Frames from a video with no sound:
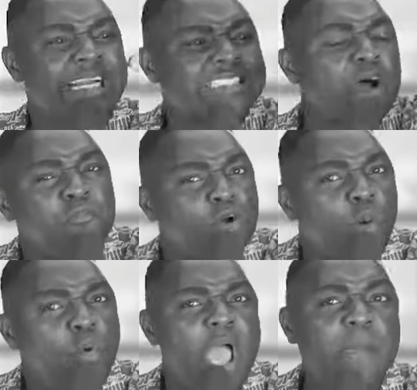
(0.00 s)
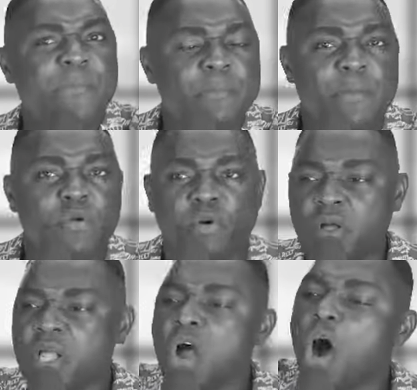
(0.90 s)
And tough for no more MPP Muno,
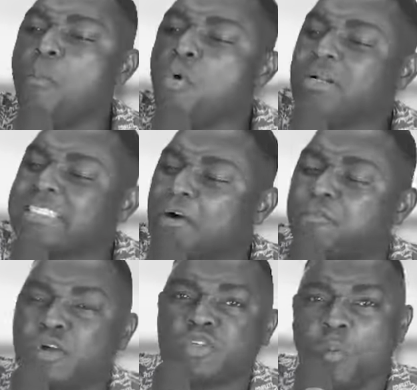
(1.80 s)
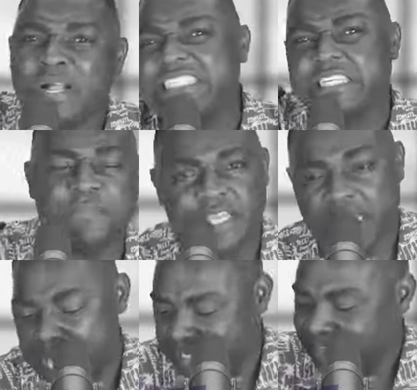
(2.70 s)
Omuhun tough was on with Jimmy,
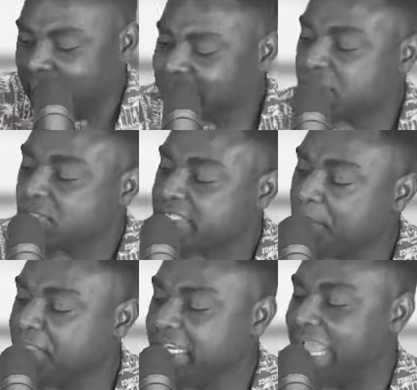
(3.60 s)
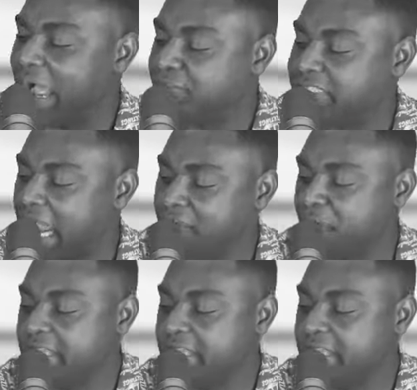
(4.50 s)
and that is something they have done for